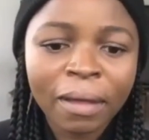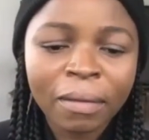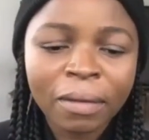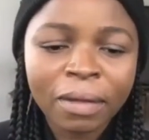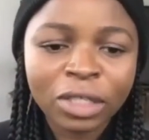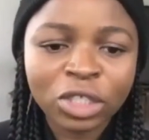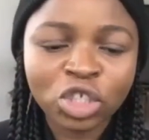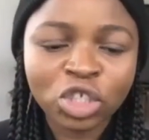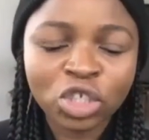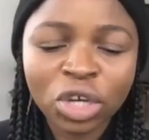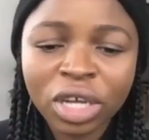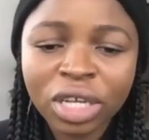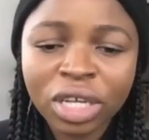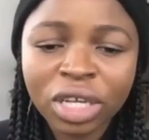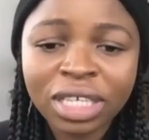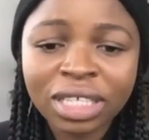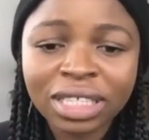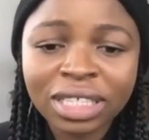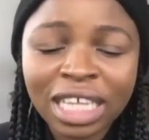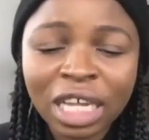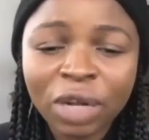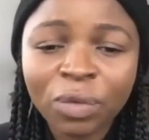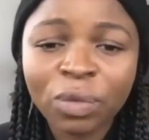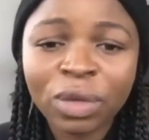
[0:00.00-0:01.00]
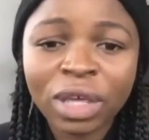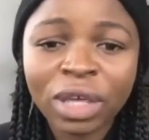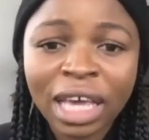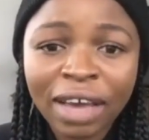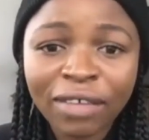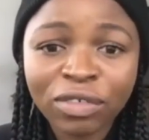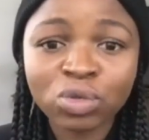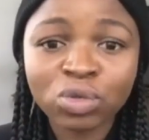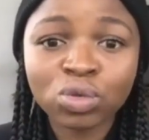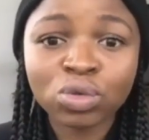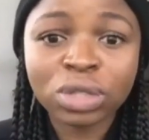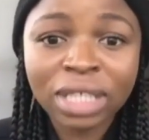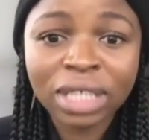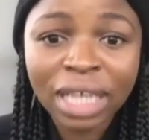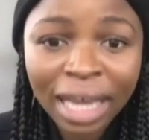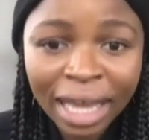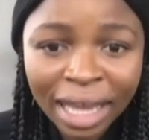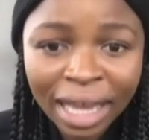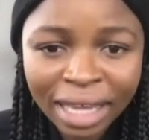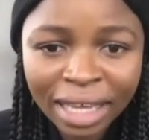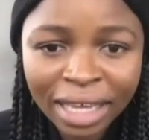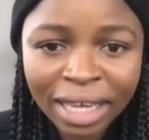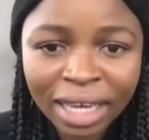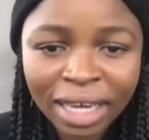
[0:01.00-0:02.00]
journeys that we have to
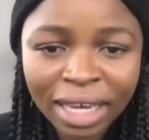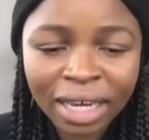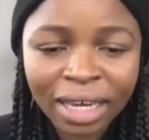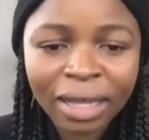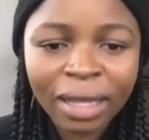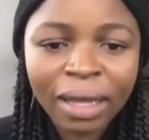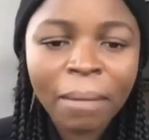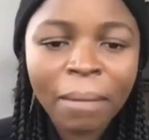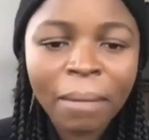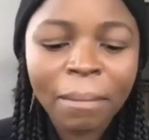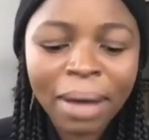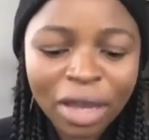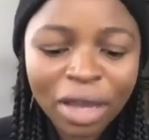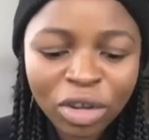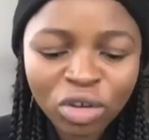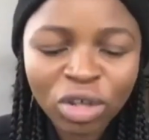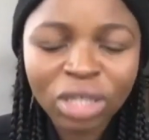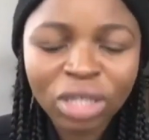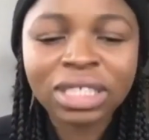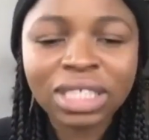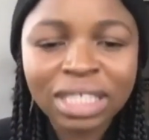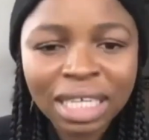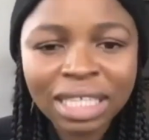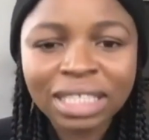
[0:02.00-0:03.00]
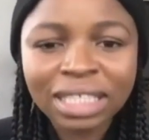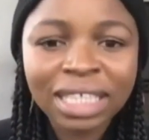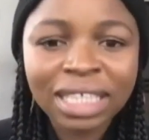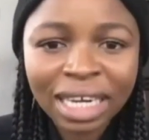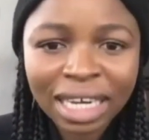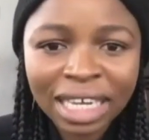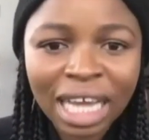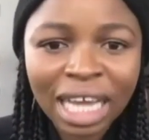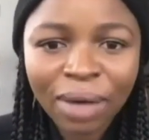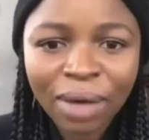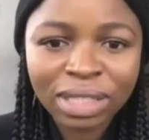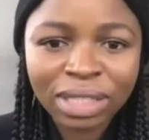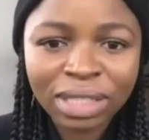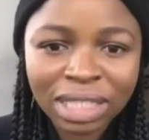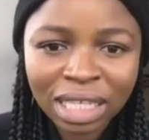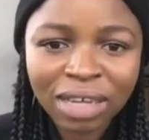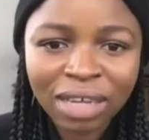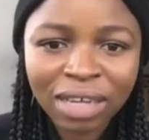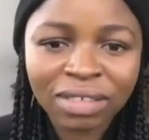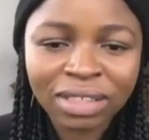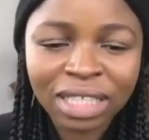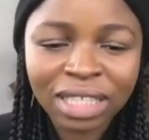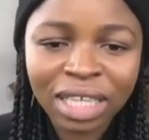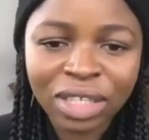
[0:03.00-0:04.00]
take by not centering
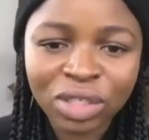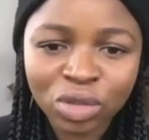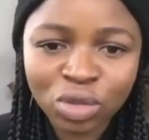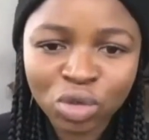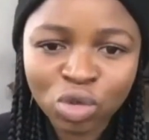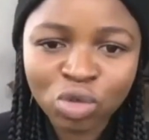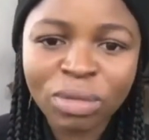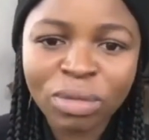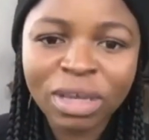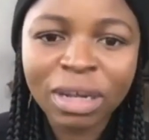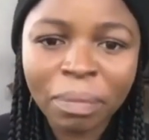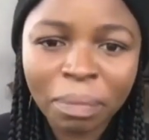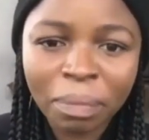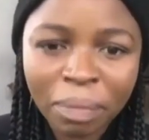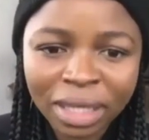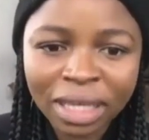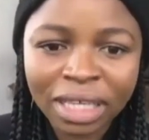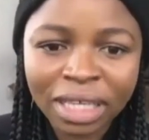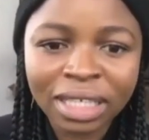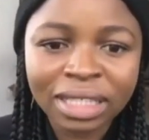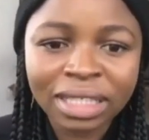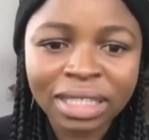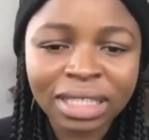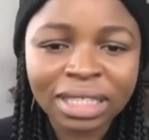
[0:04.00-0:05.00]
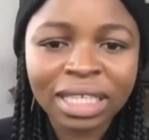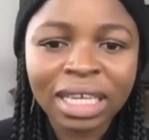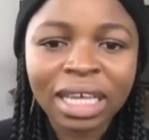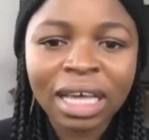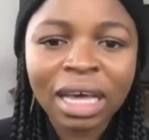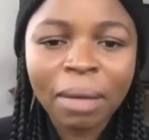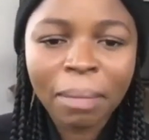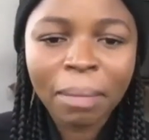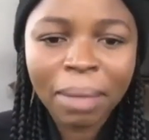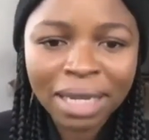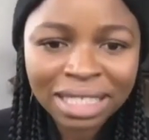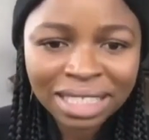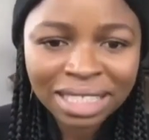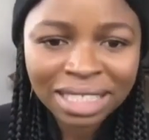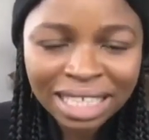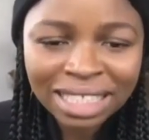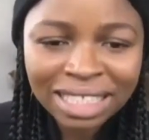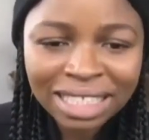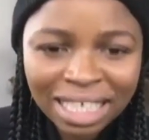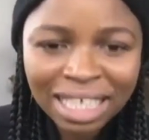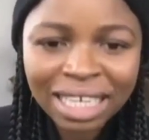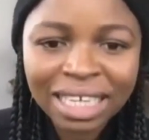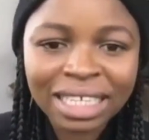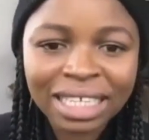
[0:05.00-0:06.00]
ourselves as human beings, but
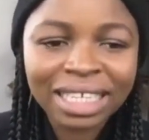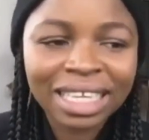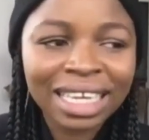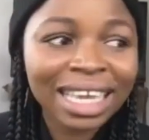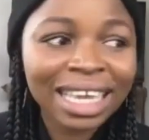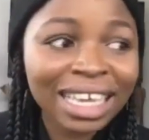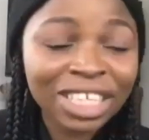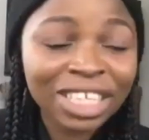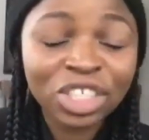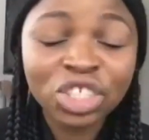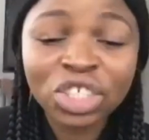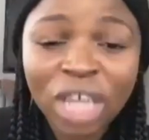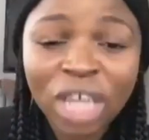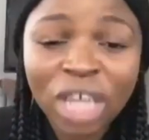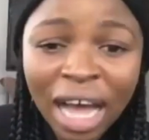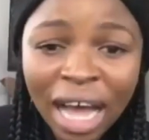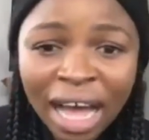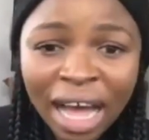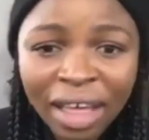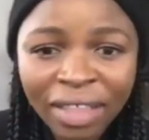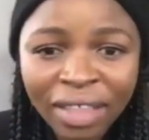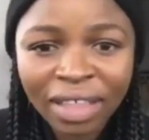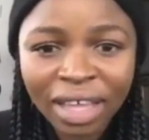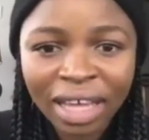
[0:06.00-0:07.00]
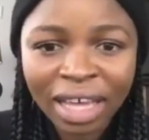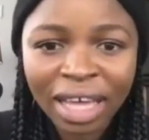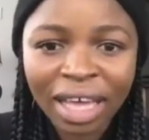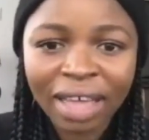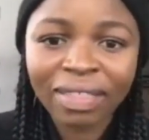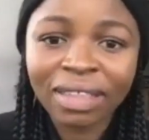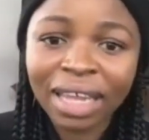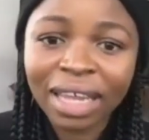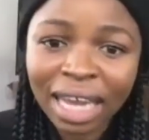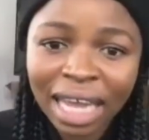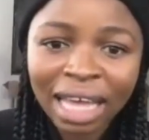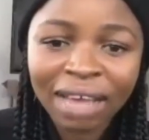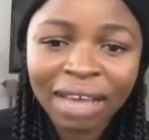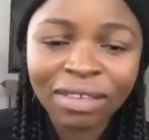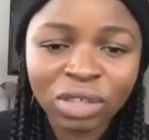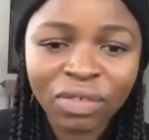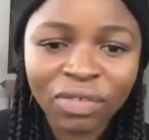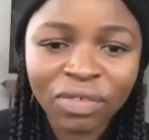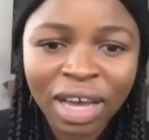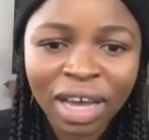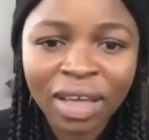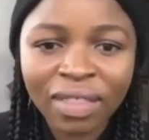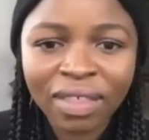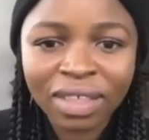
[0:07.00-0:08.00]
centering each other and the lives
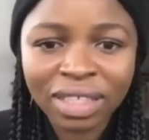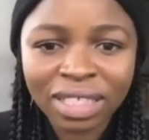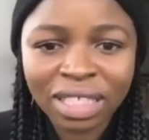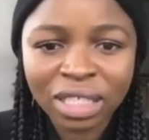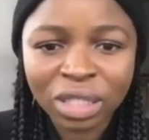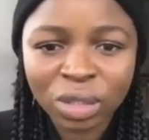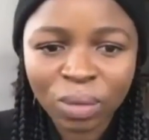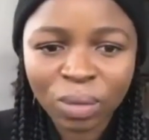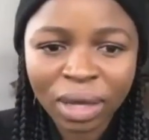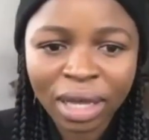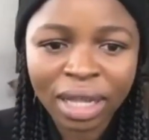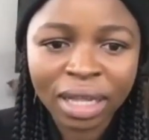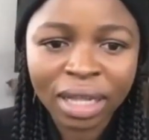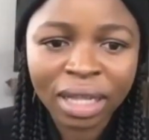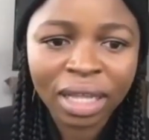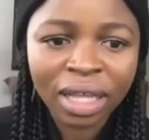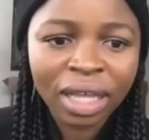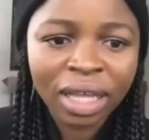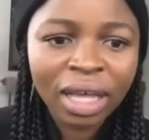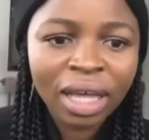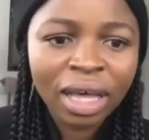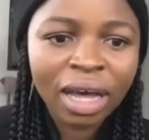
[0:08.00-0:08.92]
of others as well.